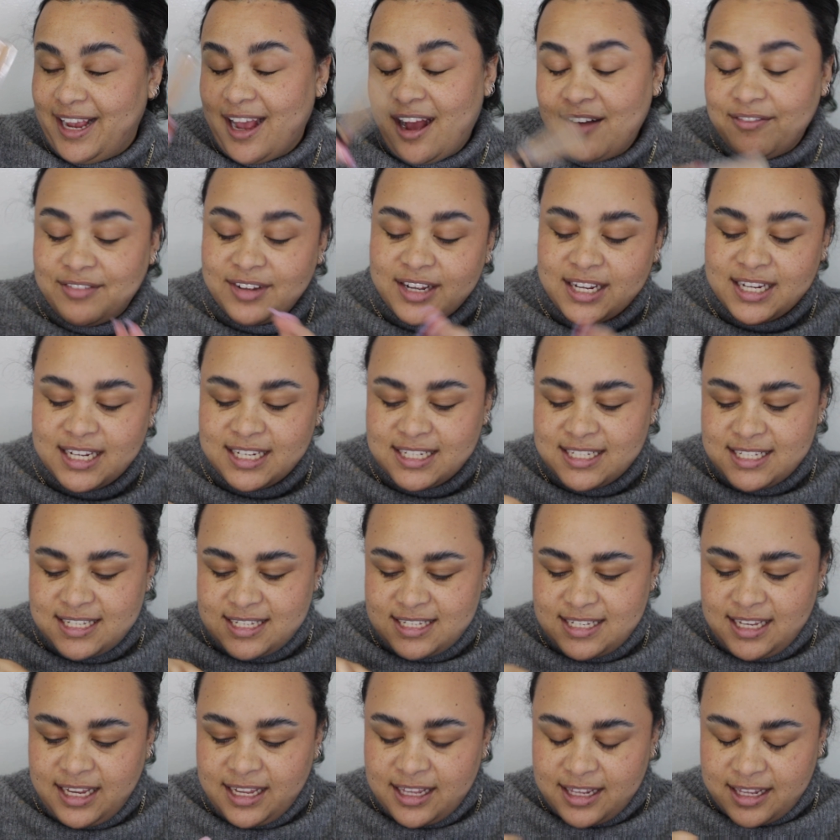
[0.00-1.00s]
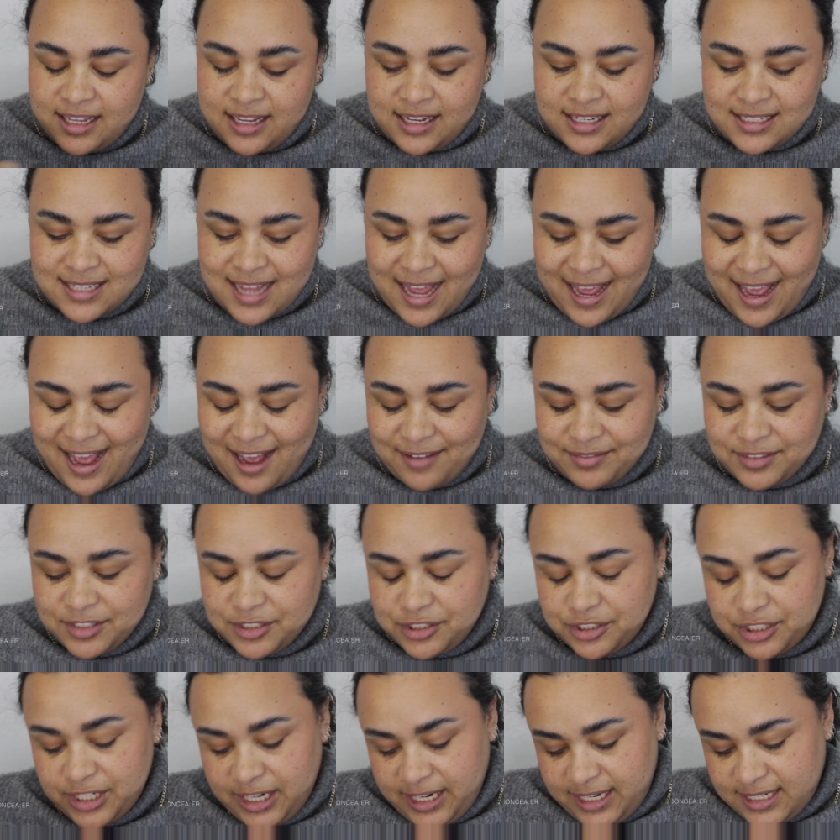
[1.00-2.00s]
Cover concealers. I have the
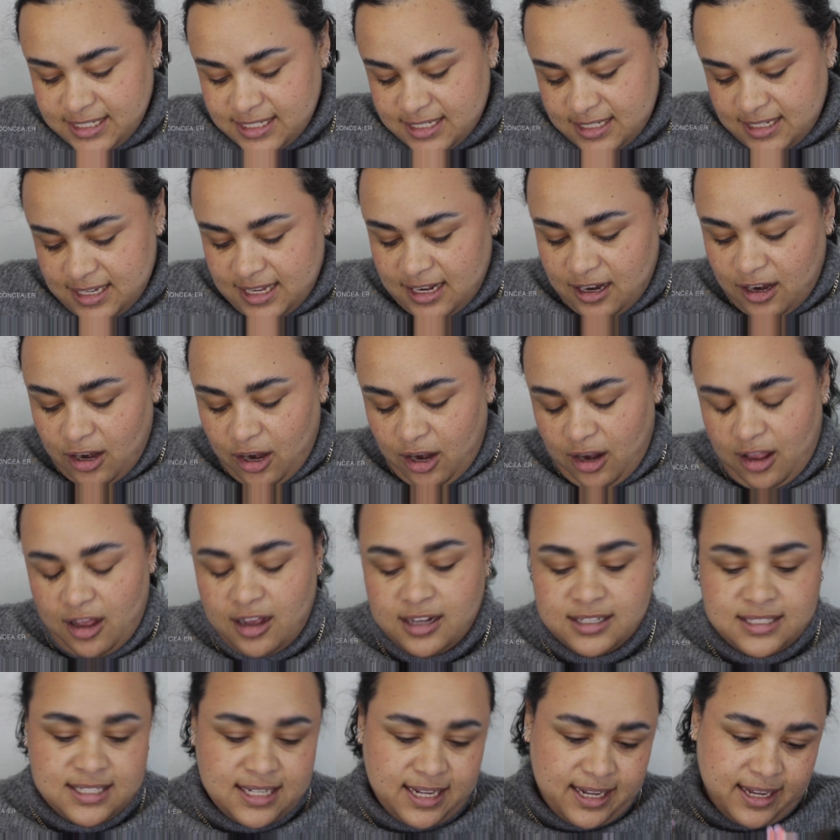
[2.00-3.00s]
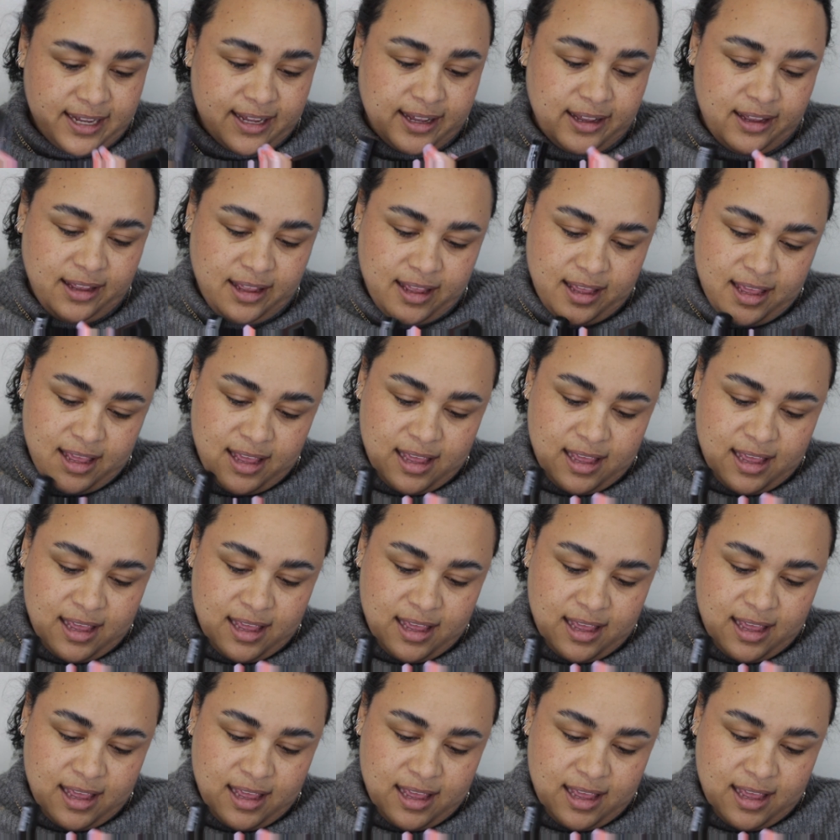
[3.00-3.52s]
shades Latte,